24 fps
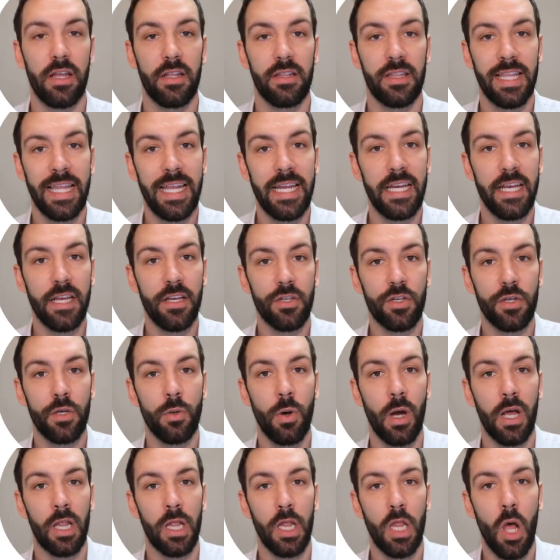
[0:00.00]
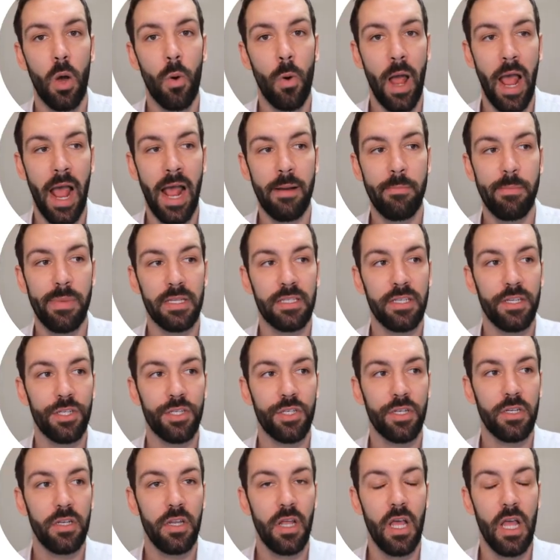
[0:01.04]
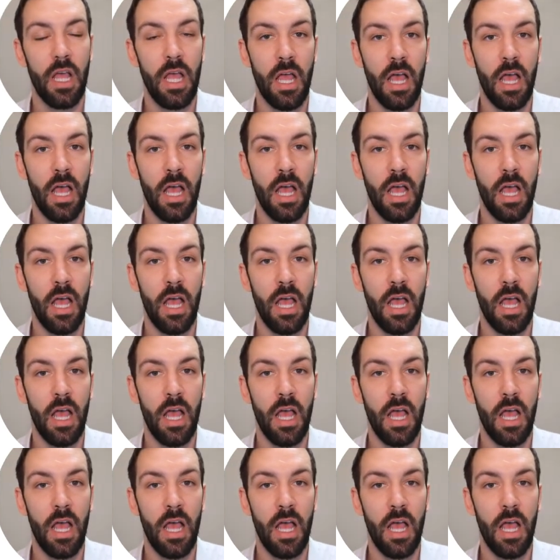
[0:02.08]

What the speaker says: leading to a lower ad position,